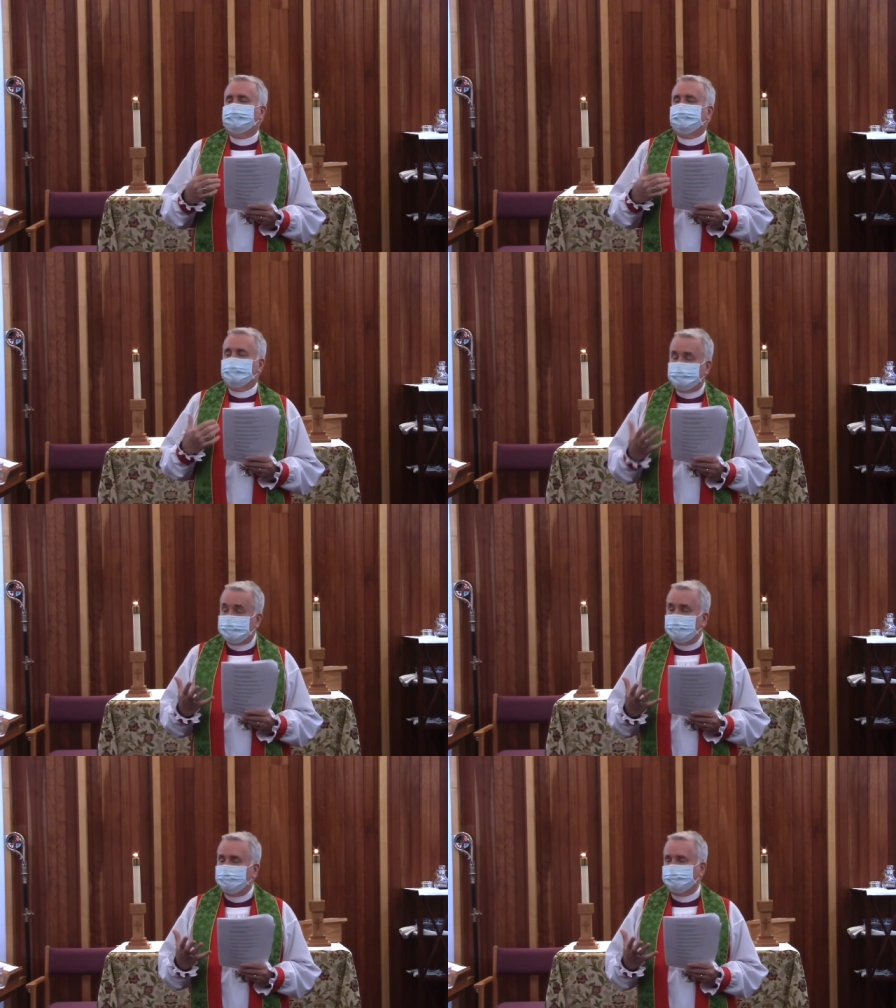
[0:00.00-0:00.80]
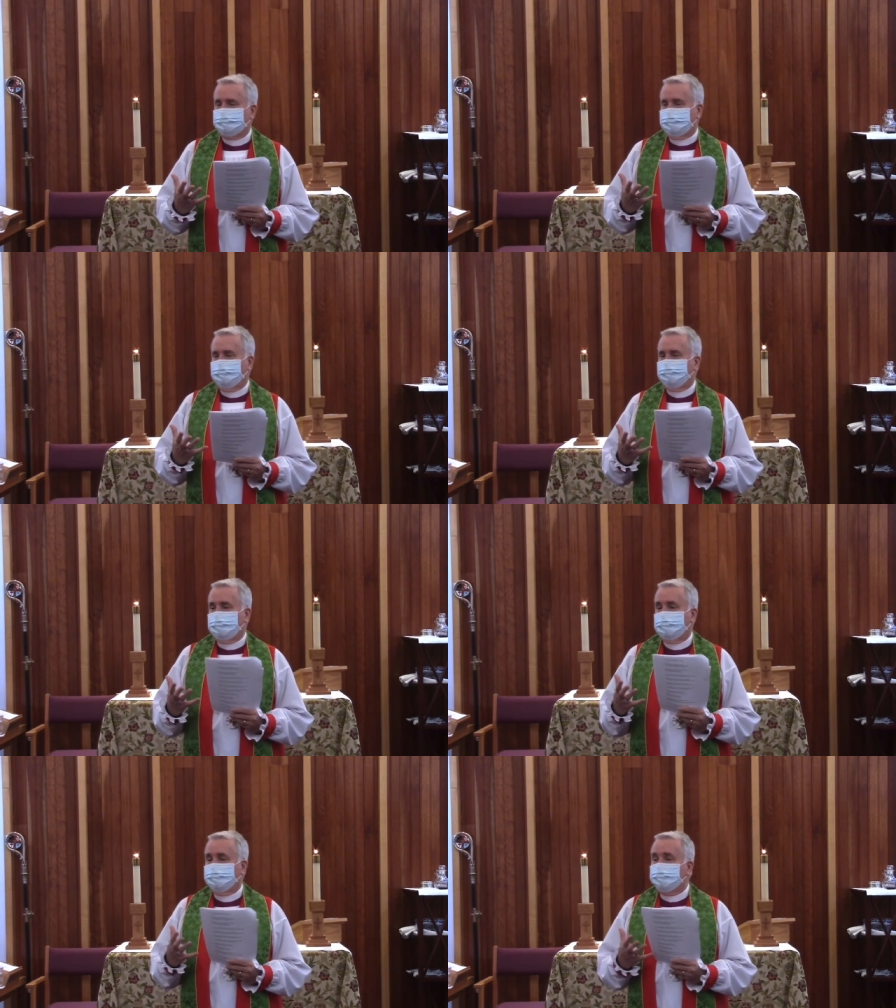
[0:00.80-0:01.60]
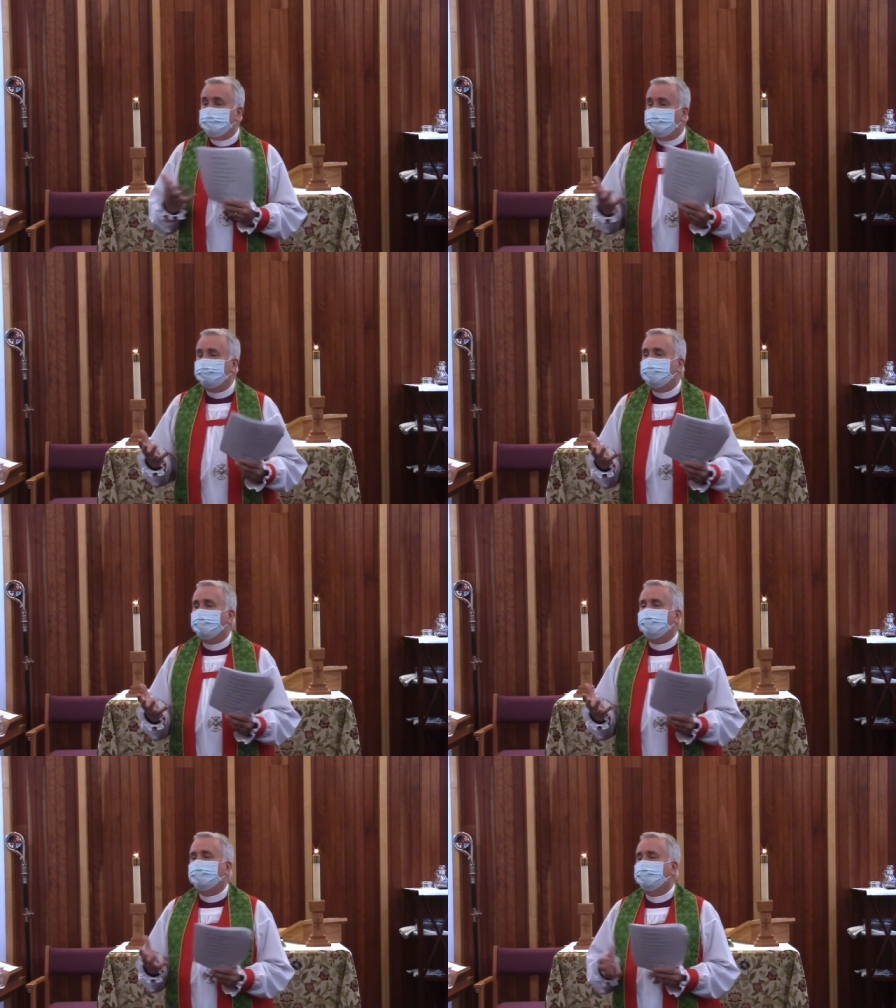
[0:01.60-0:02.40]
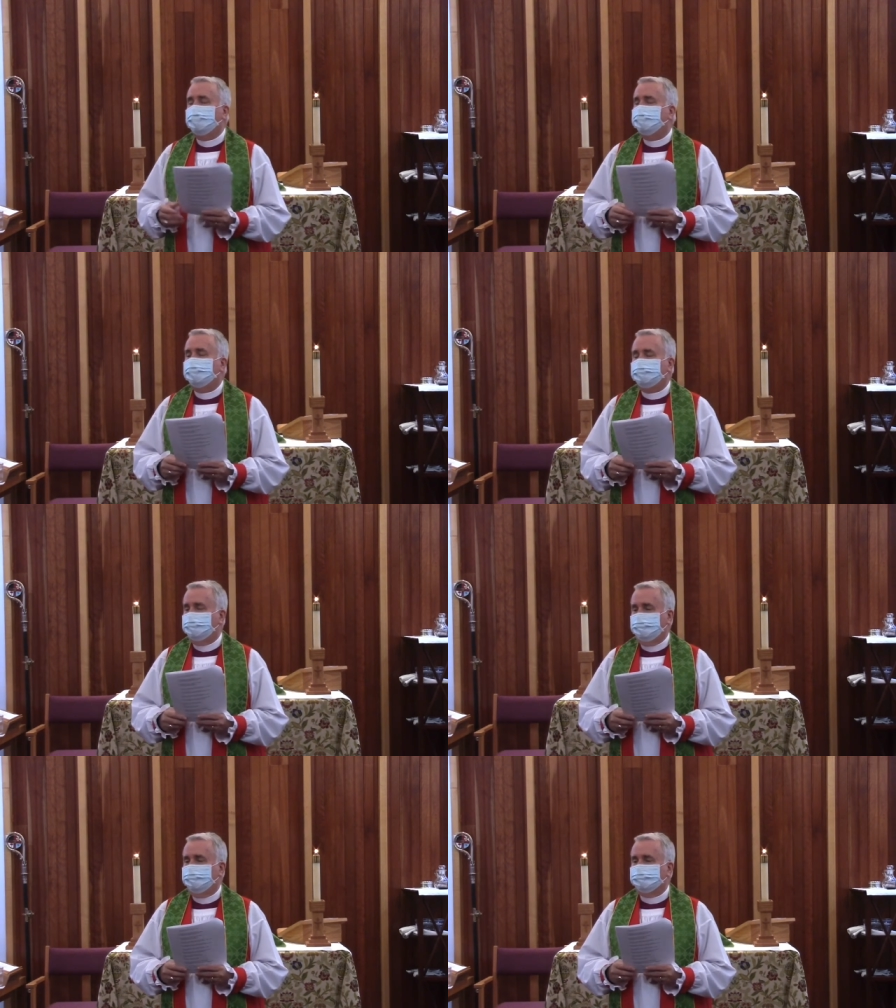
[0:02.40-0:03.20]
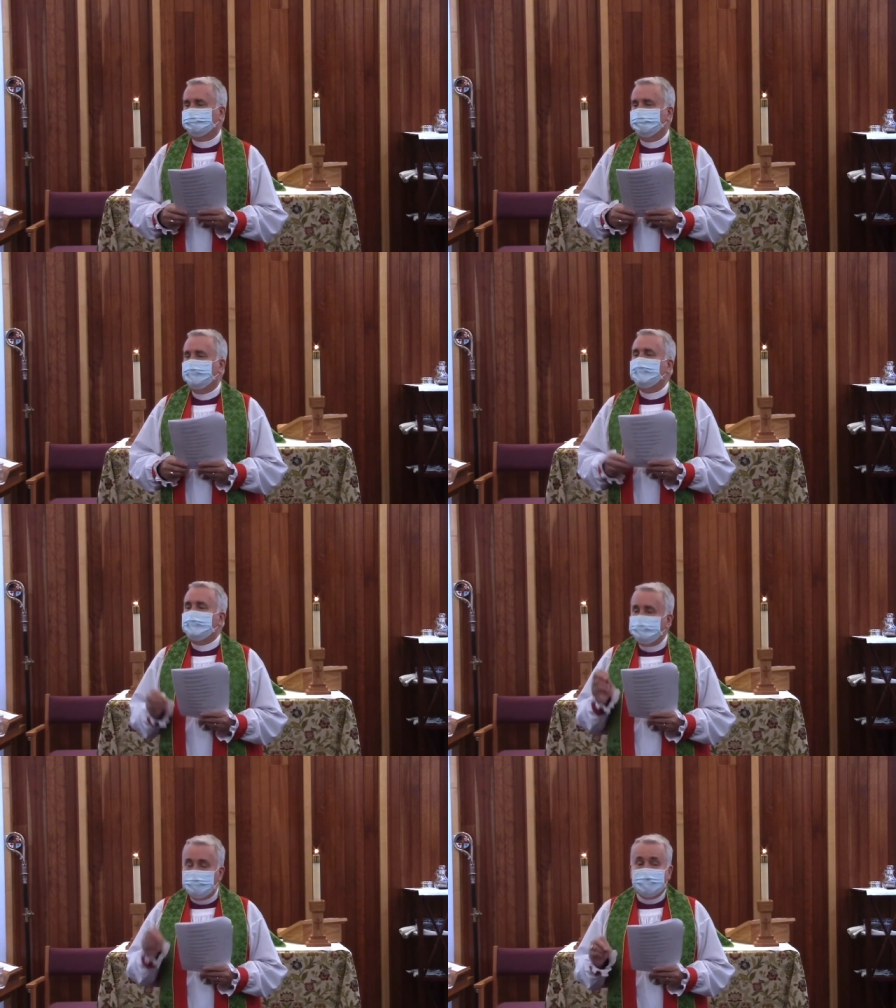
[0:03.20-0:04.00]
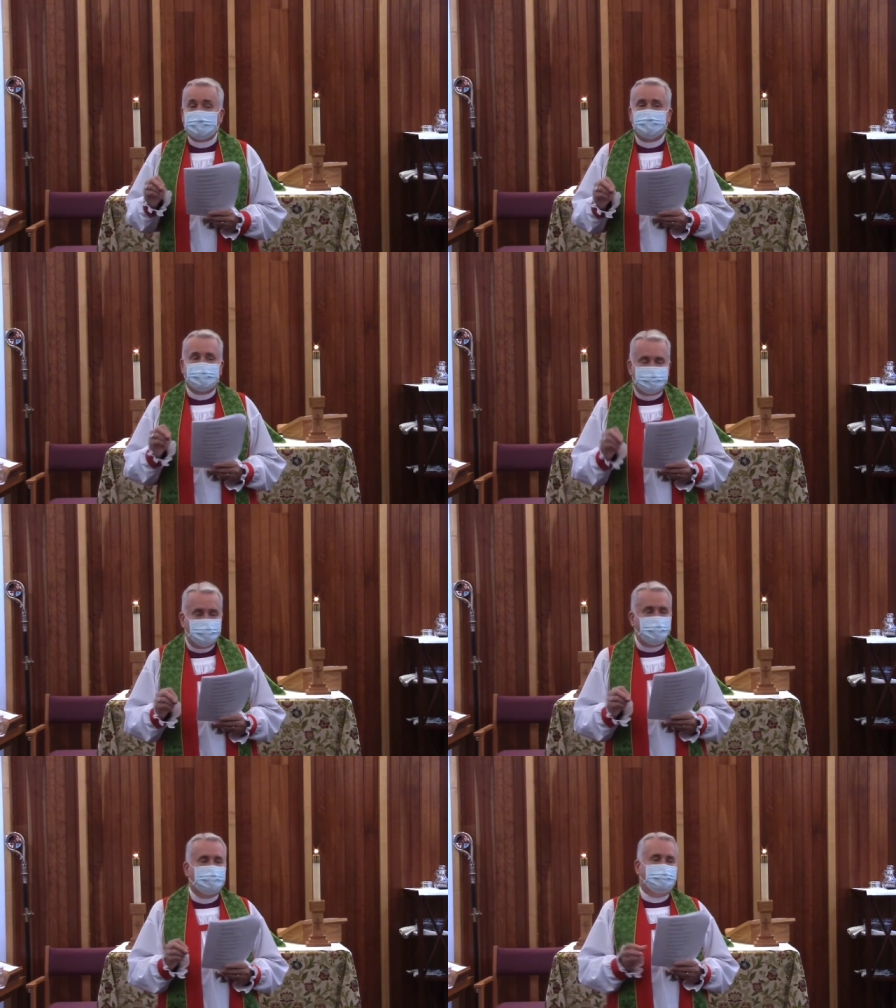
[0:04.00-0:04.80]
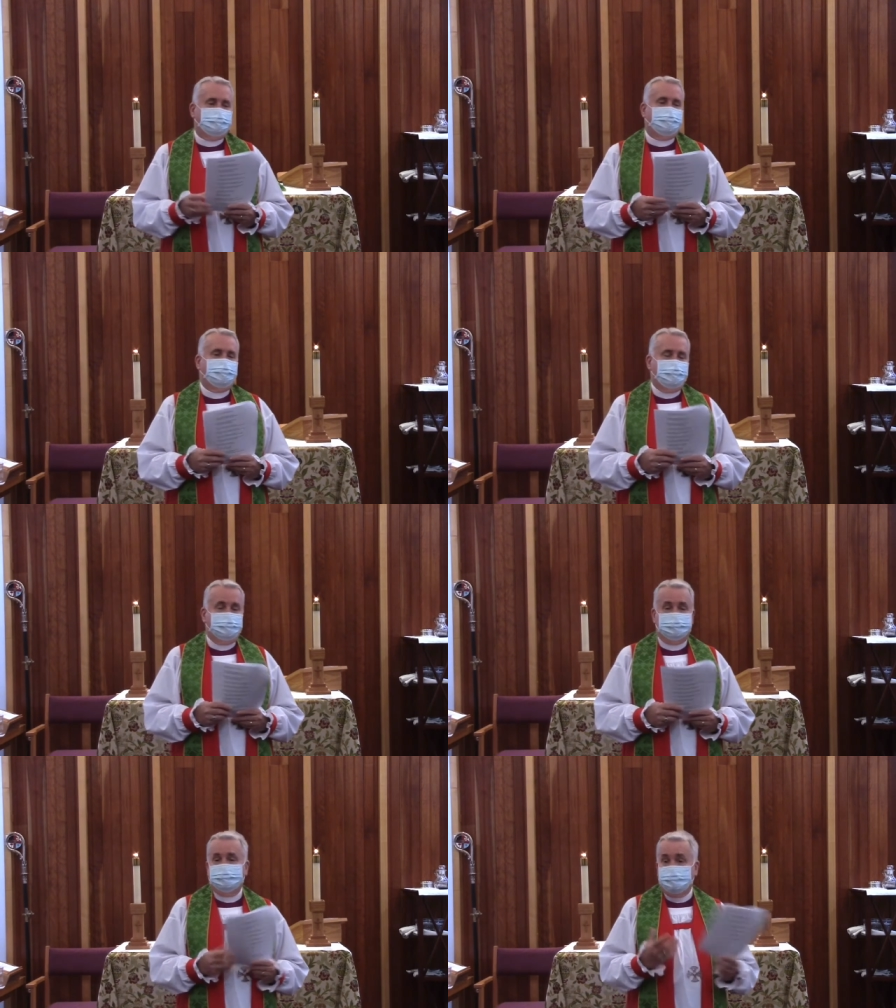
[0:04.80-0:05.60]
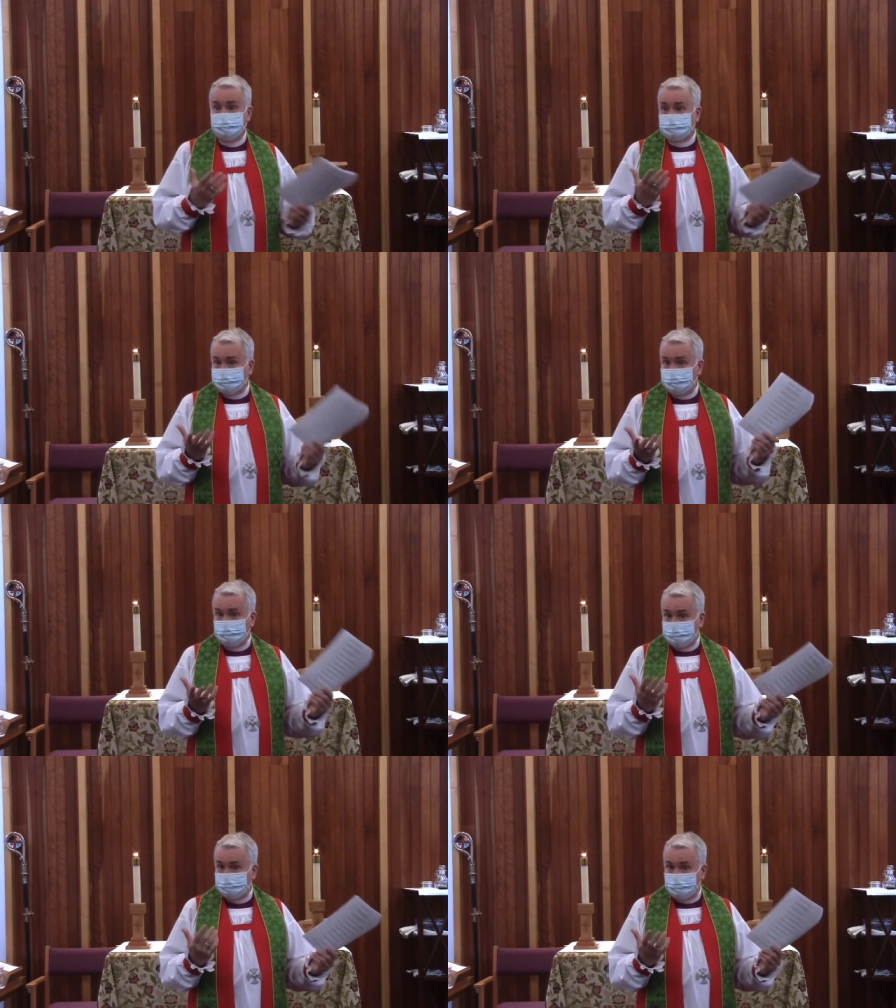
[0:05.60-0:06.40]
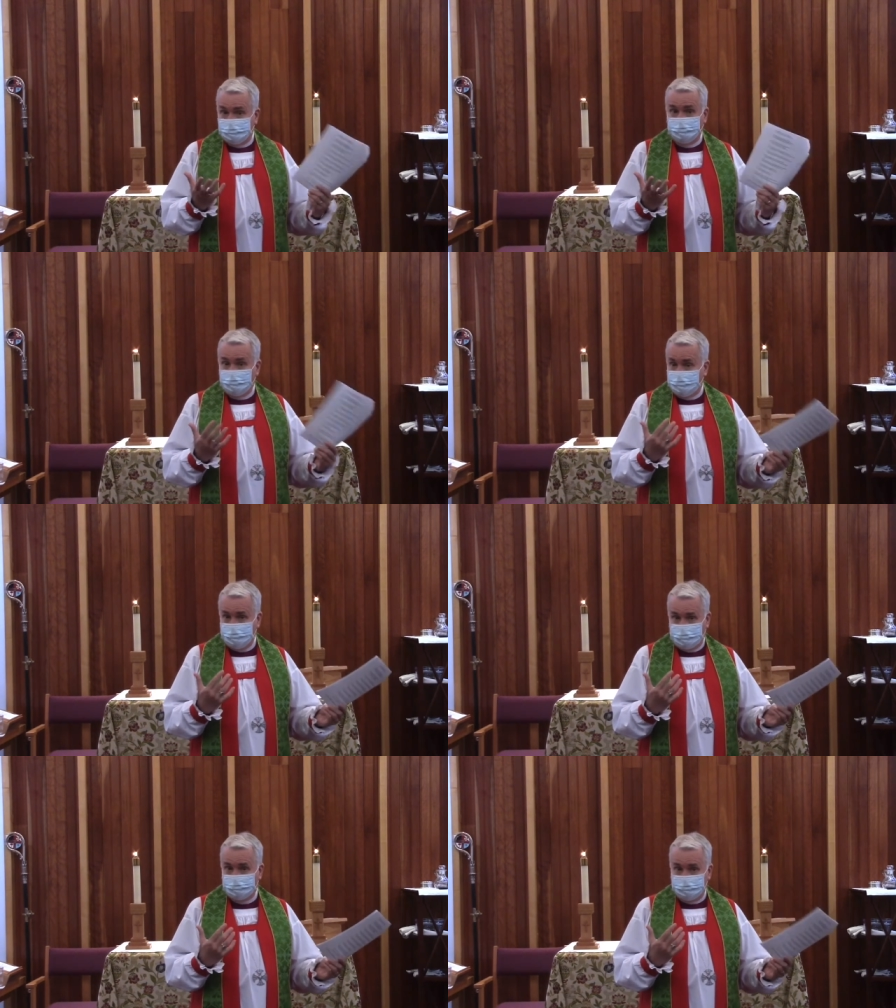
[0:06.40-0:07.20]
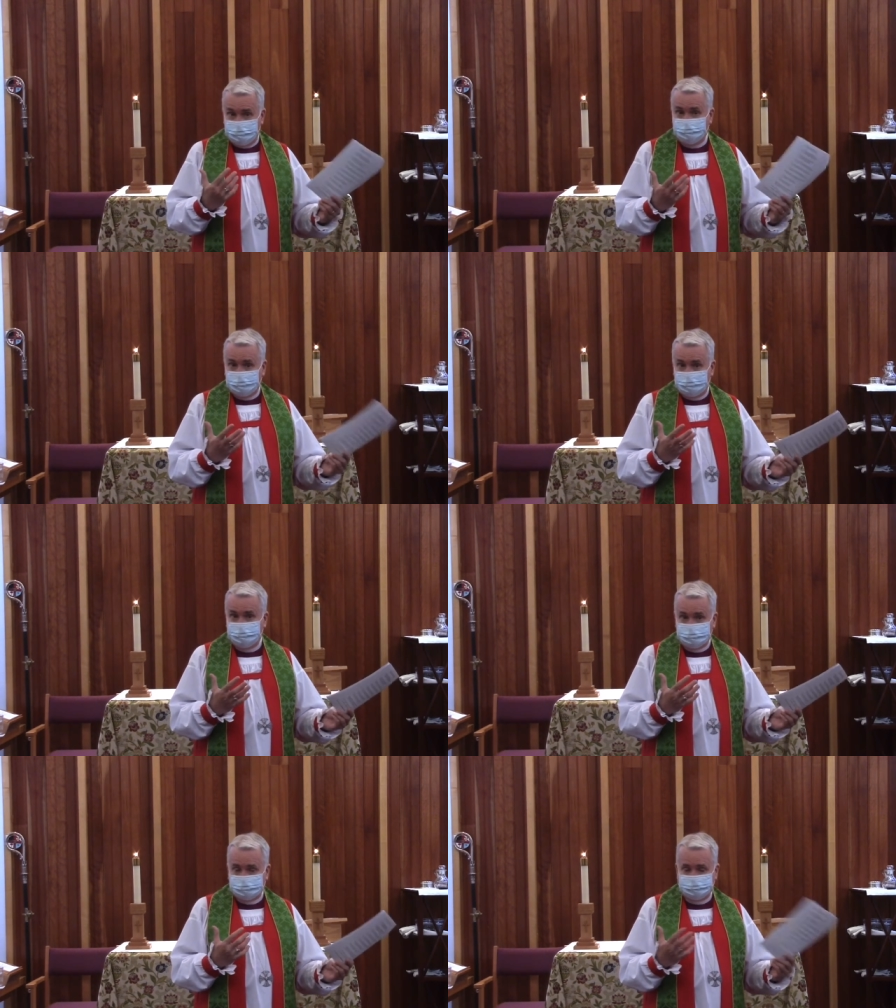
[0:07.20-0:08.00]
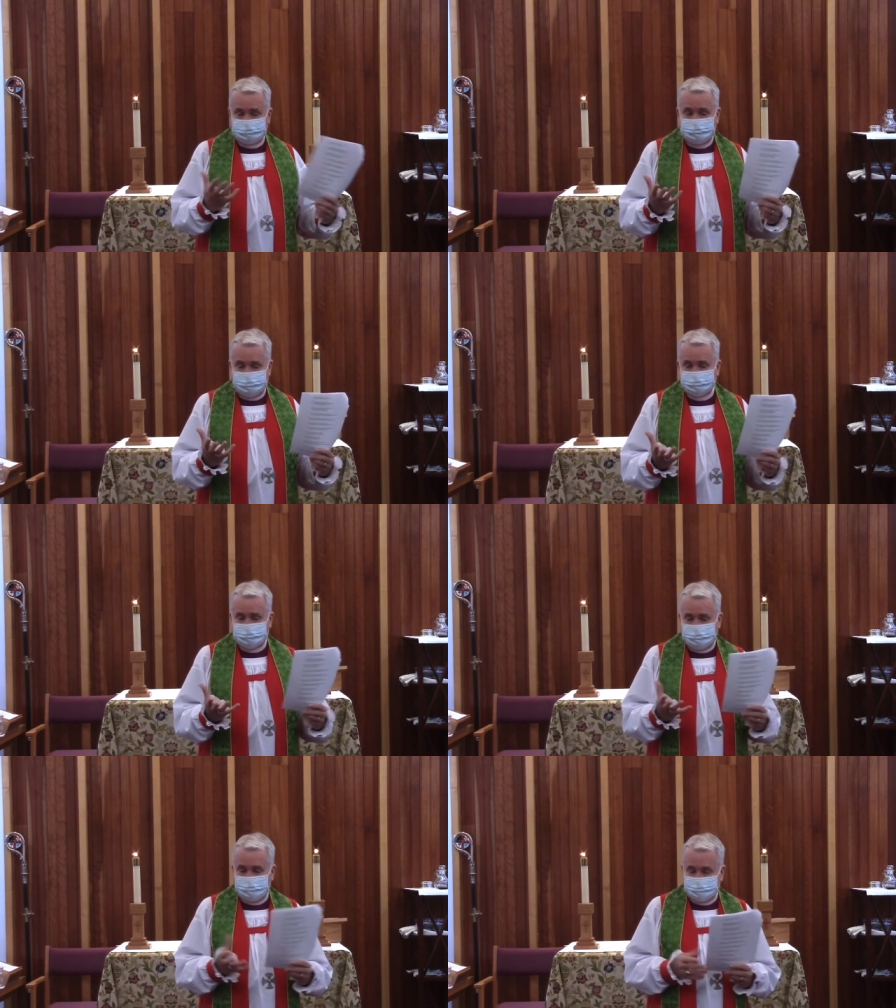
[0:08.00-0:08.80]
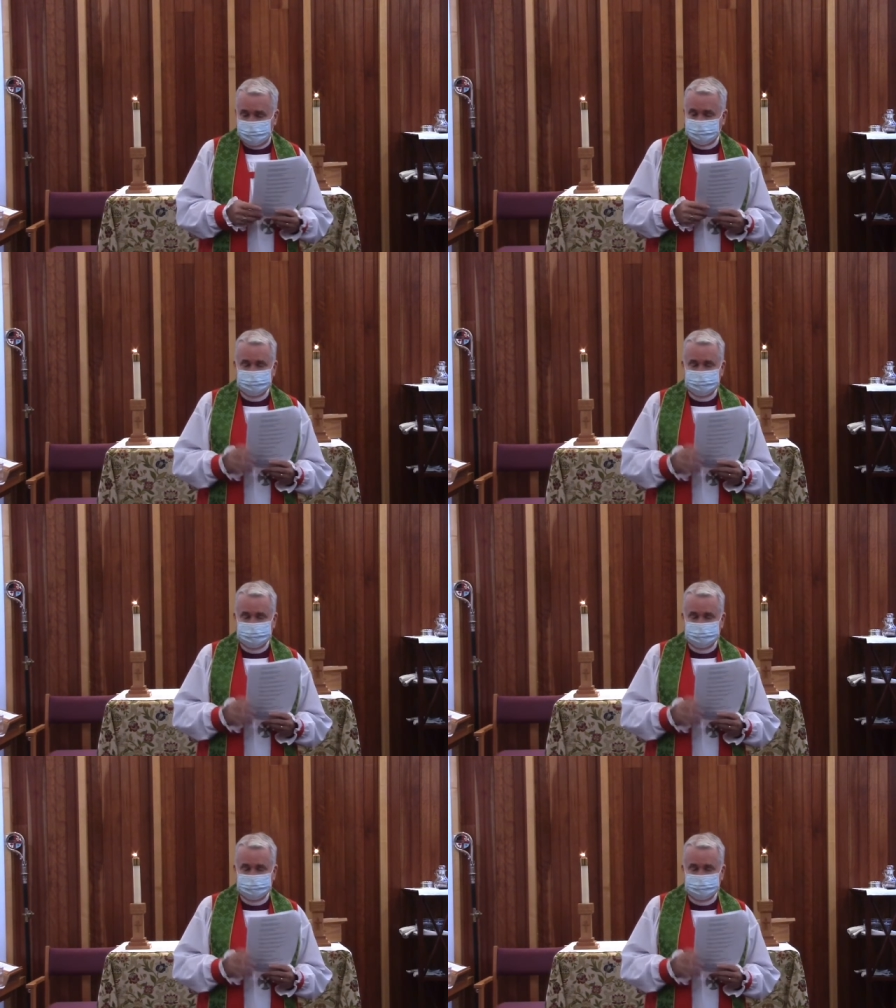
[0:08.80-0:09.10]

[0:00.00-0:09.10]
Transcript: your sins are forgiven before anything else making the point that which is easier or harder, forgiveness of sins or healing?